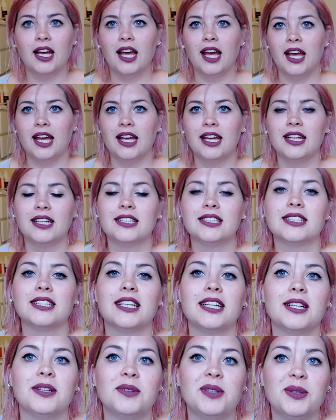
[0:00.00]
and
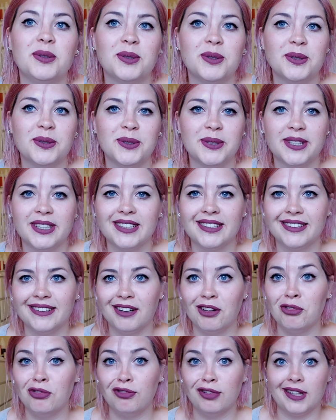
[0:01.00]
we will
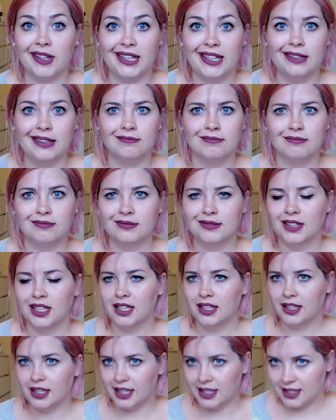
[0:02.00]
hopefully
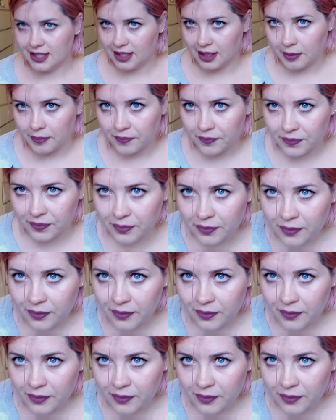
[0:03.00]
get some